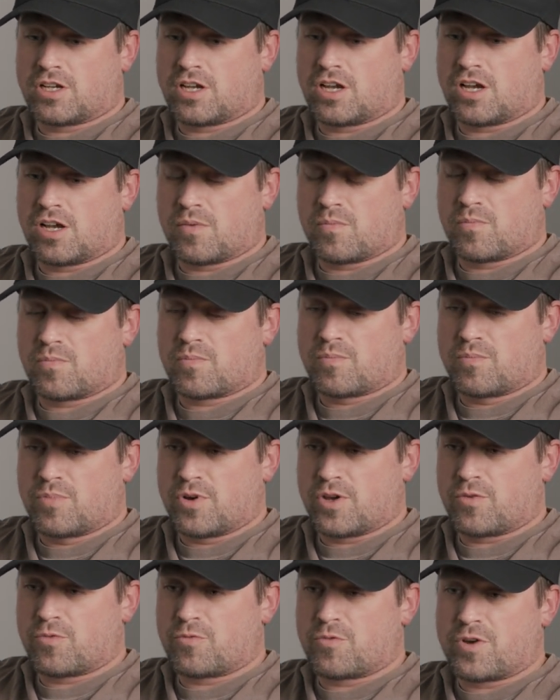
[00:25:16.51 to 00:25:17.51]

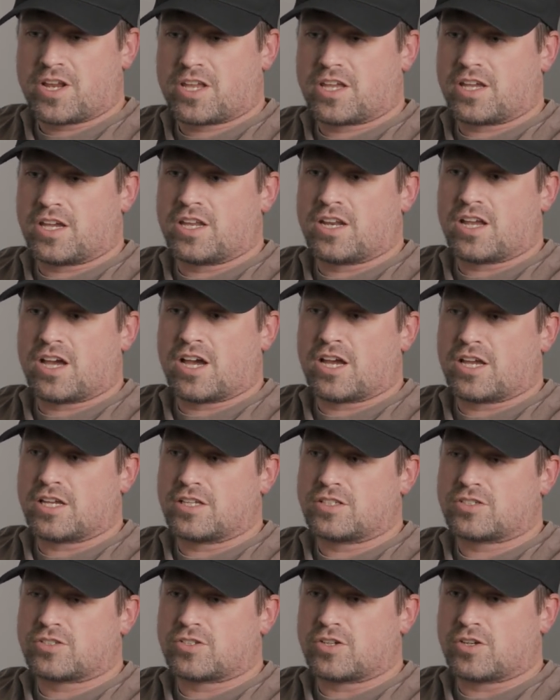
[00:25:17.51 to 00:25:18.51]
but Rick and I
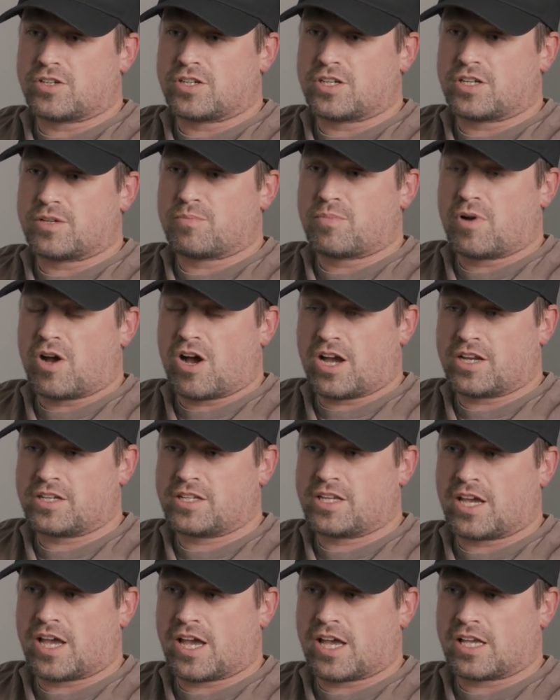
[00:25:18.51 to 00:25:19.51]
started a
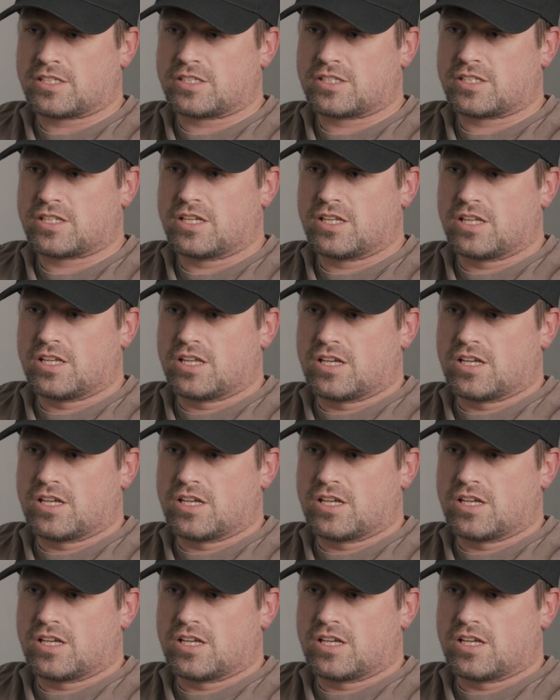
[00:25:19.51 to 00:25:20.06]
podcast